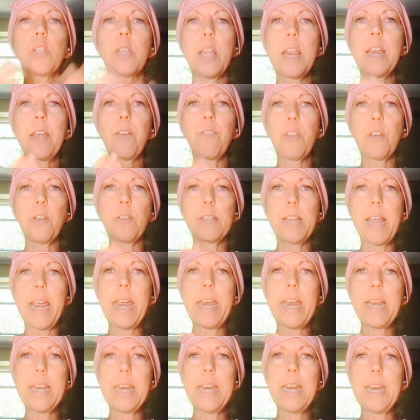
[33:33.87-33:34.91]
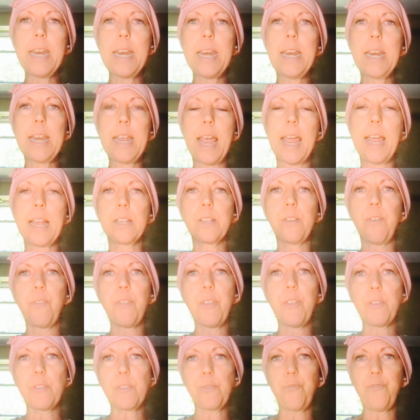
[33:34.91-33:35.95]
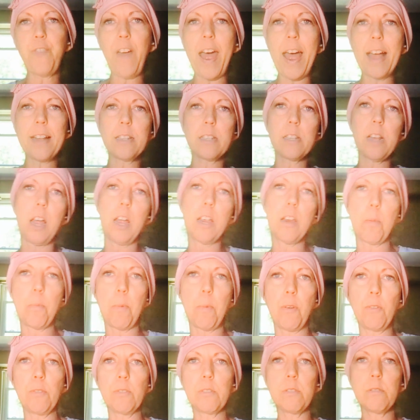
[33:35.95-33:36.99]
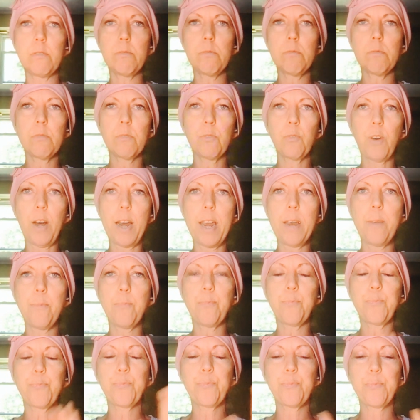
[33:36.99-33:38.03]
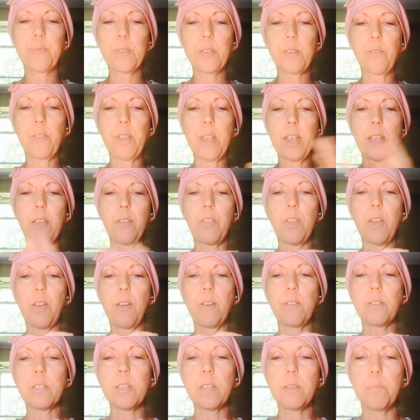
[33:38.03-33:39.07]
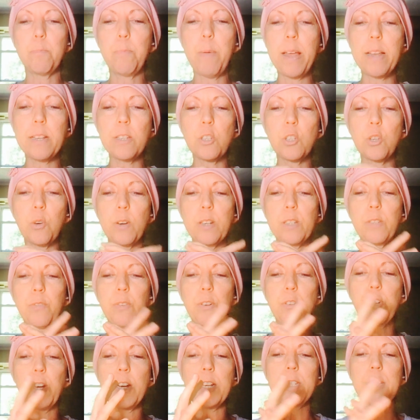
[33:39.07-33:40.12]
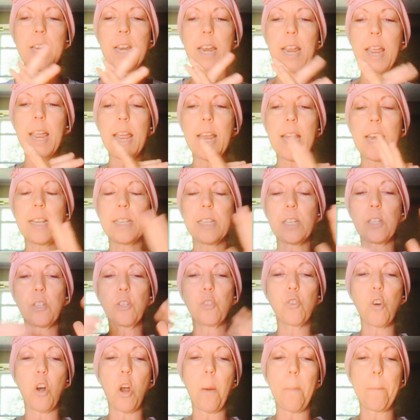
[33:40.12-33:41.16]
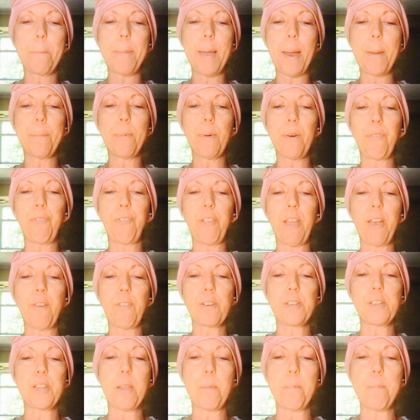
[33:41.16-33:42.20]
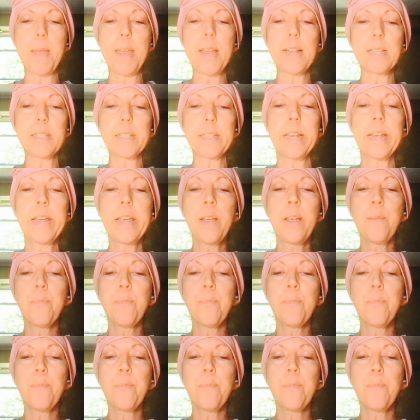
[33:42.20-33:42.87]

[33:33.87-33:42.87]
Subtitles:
Think of those ADEKs, those fat solubles, right? So think of those. The best choice for dressing. It is a strong peppery flavor to the mix.